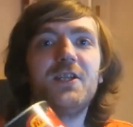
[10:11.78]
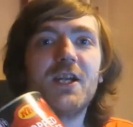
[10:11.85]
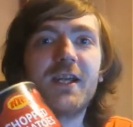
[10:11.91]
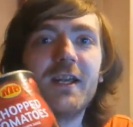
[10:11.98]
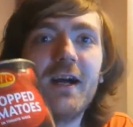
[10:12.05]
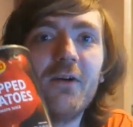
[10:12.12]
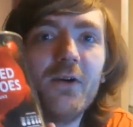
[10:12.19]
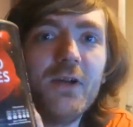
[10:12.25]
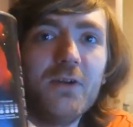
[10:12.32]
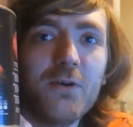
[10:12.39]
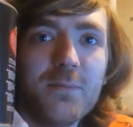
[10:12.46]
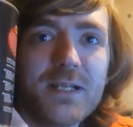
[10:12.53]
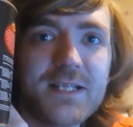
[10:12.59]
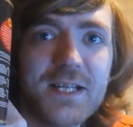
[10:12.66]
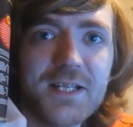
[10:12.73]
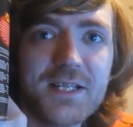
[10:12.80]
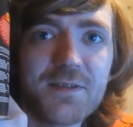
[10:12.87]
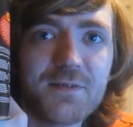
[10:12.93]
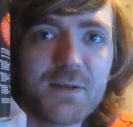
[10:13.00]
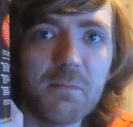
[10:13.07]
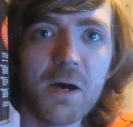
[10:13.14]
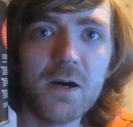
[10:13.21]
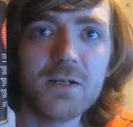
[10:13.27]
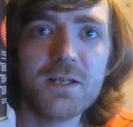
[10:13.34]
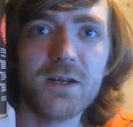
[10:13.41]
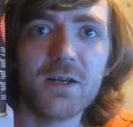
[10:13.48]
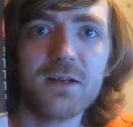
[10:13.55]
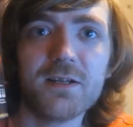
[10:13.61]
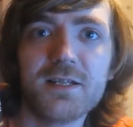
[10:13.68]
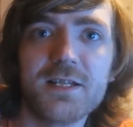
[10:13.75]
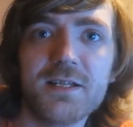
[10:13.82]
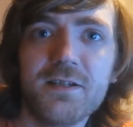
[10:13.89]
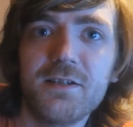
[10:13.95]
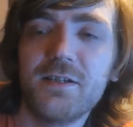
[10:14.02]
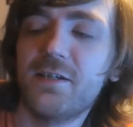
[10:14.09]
Check it out, enormous tins of tomatoes.